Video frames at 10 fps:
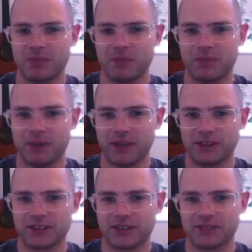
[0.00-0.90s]

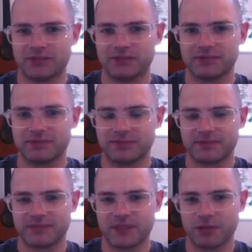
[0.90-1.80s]
But
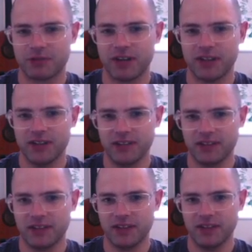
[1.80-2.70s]
the
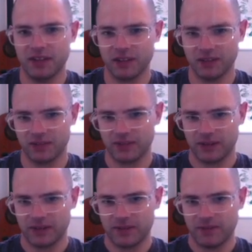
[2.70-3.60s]
phrase either
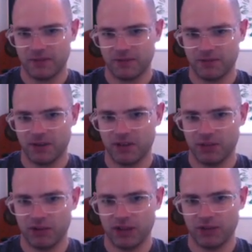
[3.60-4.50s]
very
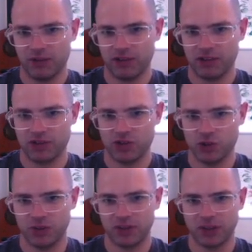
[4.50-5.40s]
brave or very
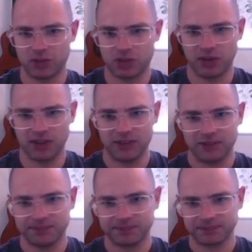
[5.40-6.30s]
stupid comes to mind.
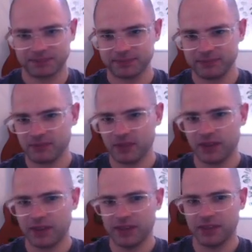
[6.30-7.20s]

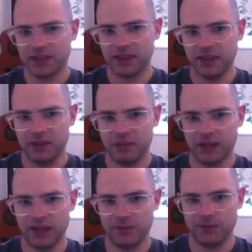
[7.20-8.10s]
Then the king
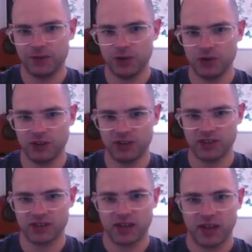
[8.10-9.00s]
became
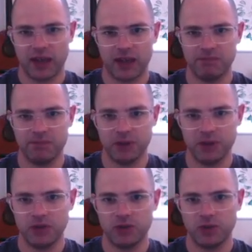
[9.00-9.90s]
furious and
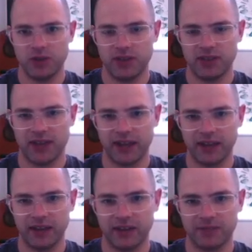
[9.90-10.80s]
burned with
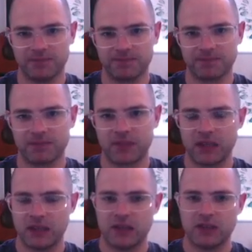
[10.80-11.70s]
anger.
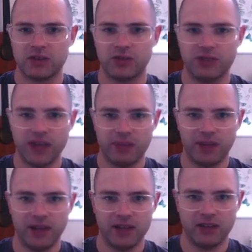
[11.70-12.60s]
So fair
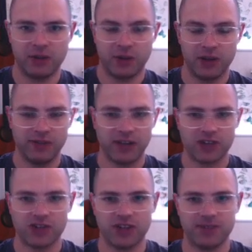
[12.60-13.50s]
play to Queen
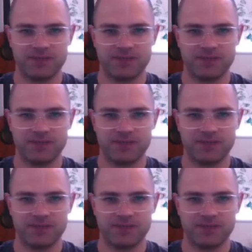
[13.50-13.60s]
Vashti,